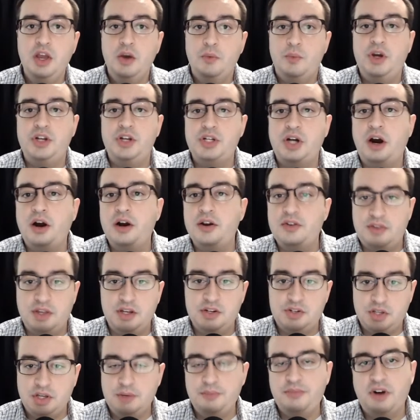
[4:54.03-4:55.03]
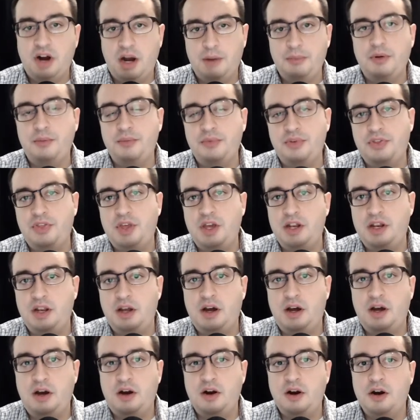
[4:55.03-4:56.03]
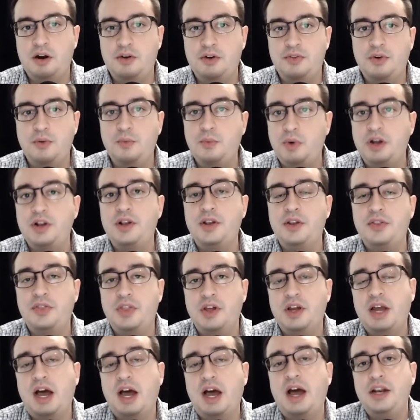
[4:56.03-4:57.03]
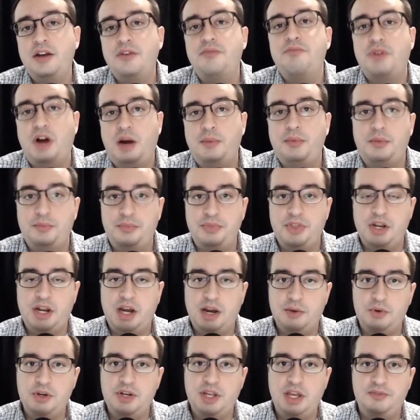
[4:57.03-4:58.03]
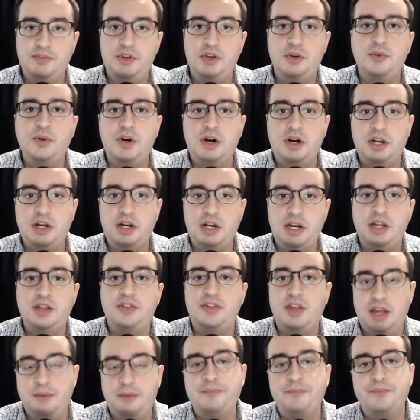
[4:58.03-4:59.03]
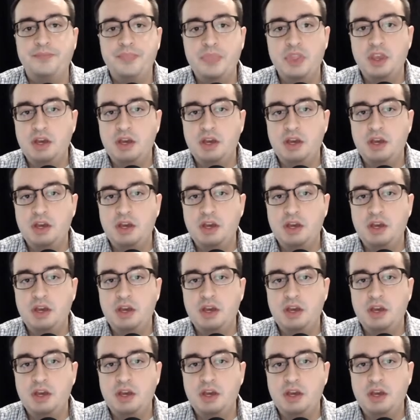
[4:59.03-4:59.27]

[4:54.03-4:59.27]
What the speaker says: which are essentially problems that are the kind of problem that I would give you on an exam.